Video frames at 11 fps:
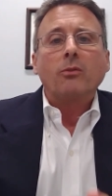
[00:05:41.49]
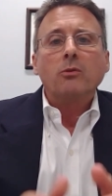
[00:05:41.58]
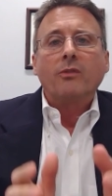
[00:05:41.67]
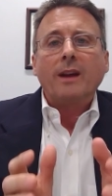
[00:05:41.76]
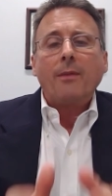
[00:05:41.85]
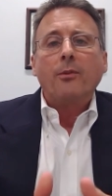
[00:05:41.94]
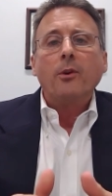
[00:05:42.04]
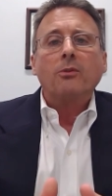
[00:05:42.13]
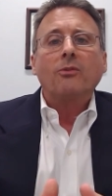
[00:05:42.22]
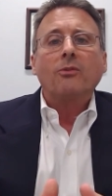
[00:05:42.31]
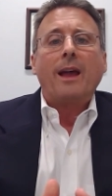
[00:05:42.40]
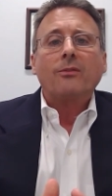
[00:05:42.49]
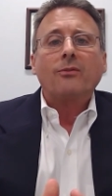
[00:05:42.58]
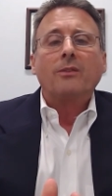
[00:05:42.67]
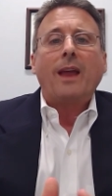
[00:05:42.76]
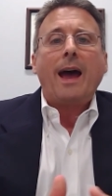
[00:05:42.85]
So you've got those
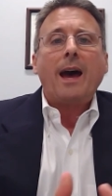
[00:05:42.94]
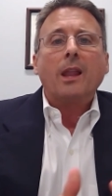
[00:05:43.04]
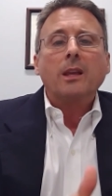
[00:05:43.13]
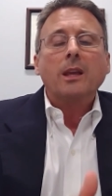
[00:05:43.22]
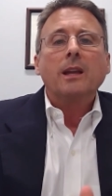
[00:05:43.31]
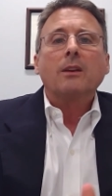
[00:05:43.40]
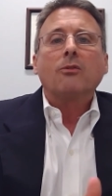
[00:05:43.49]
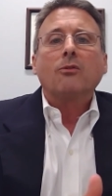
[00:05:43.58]
assets allocated